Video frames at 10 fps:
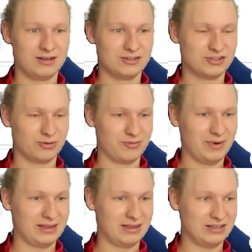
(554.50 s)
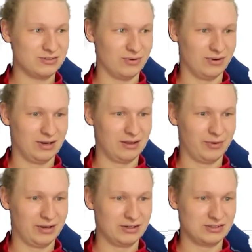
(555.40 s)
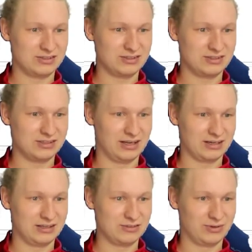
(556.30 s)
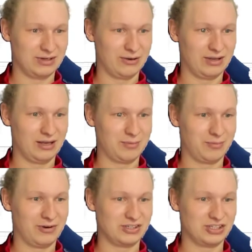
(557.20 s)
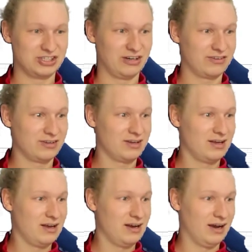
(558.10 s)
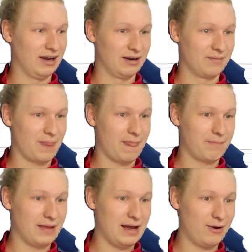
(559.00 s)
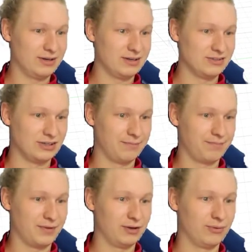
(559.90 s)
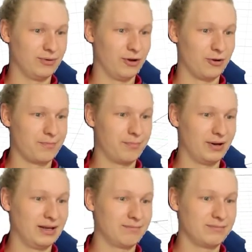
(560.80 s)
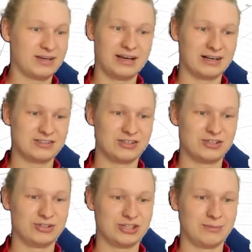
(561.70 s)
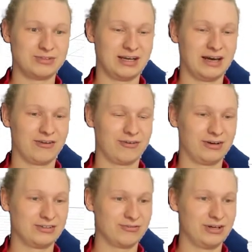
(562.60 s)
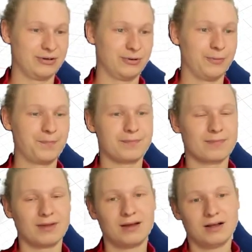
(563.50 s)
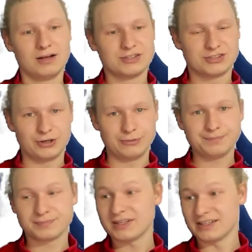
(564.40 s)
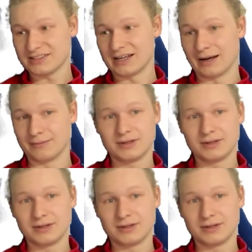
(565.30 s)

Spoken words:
So we've made this one, and then we can just select this one down here by pressing shift. And how it does it, I don't know, but it connects the 2 shapes together, and it's really cool. So that's that.